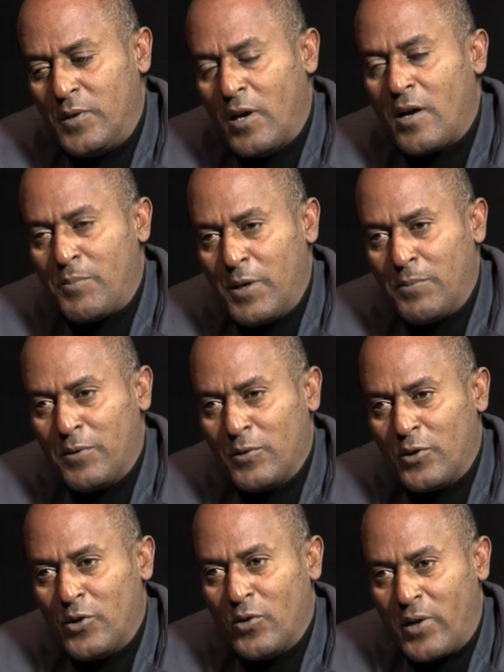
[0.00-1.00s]
Young people
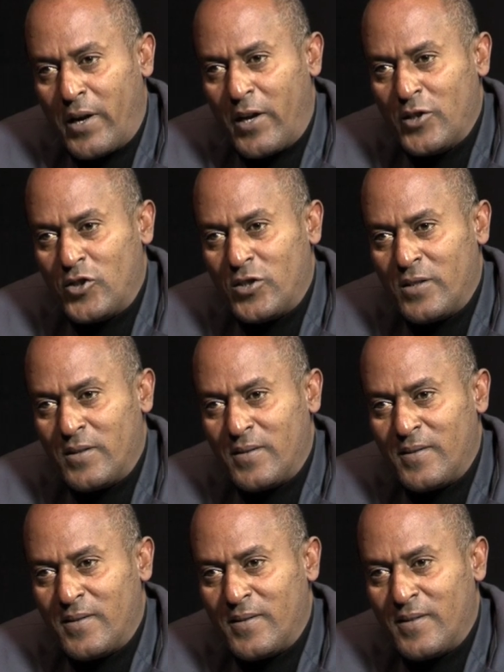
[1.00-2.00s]
your age
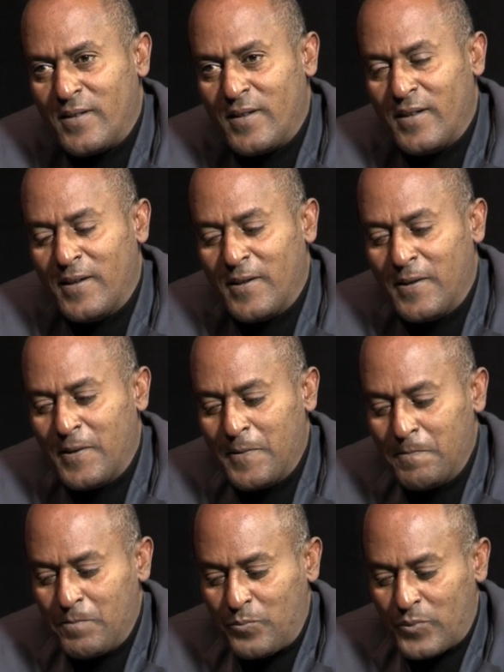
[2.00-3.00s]

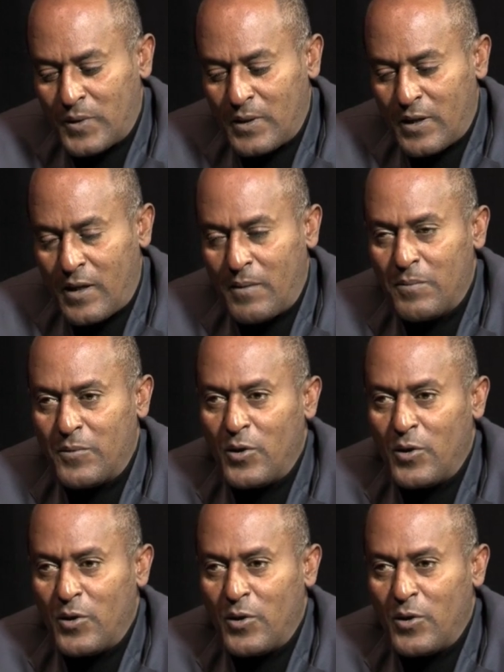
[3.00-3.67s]
come